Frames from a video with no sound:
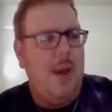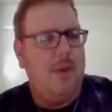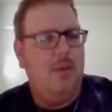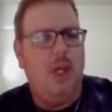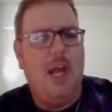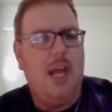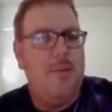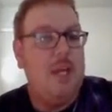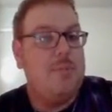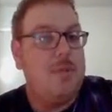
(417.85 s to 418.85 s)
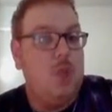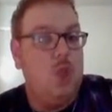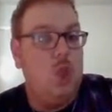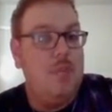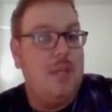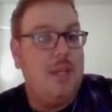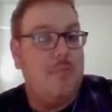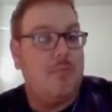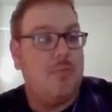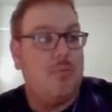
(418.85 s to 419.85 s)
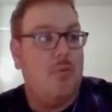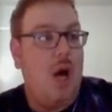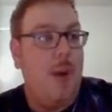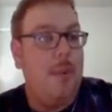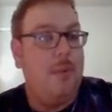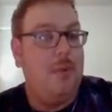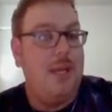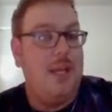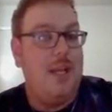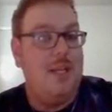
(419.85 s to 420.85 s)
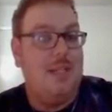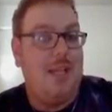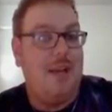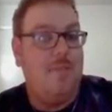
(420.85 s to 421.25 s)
I mean, look at him. He's presumably probably in his late